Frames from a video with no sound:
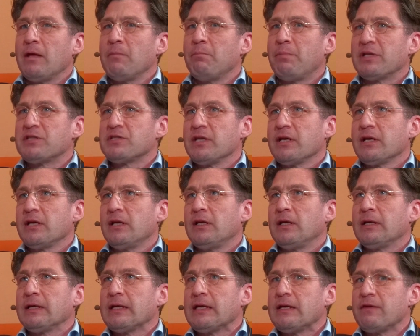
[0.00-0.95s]
particular,
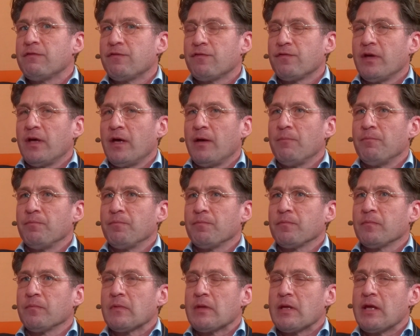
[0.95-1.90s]
if
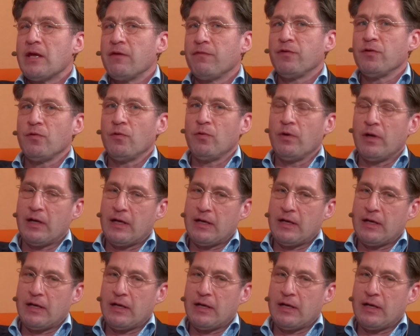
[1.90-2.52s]
you